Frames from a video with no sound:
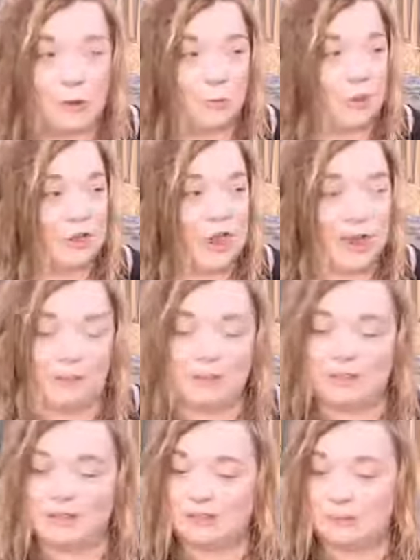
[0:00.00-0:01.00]
which
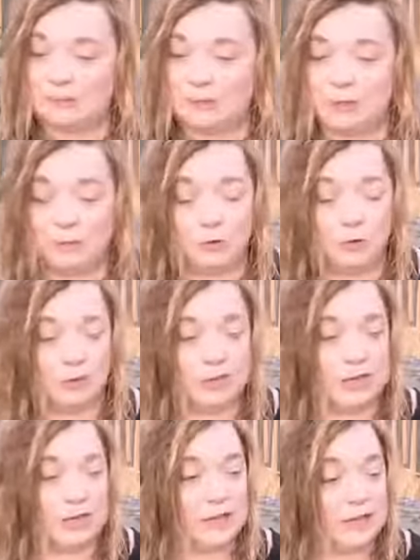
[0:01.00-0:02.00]
happens to
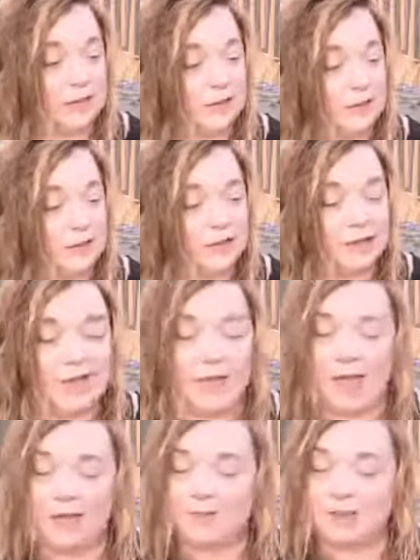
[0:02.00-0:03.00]
usually
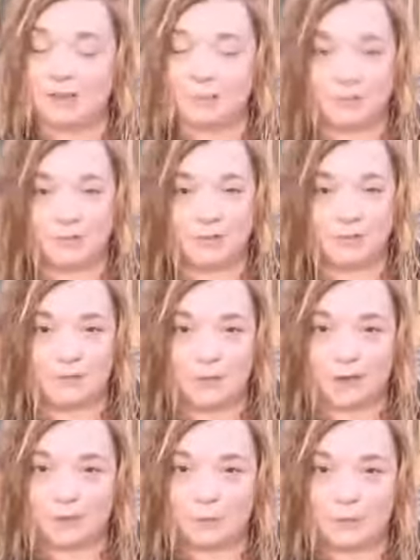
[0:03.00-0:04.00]
have diapers
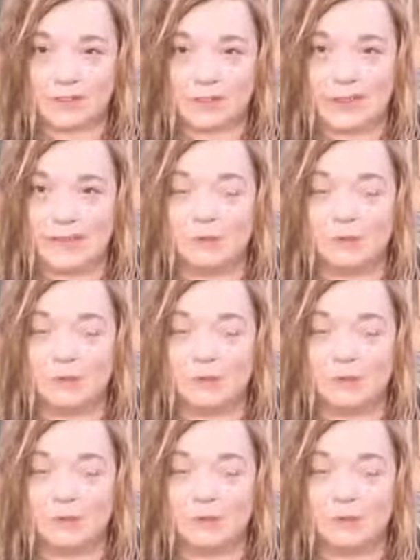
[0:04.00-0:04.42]
involved with it and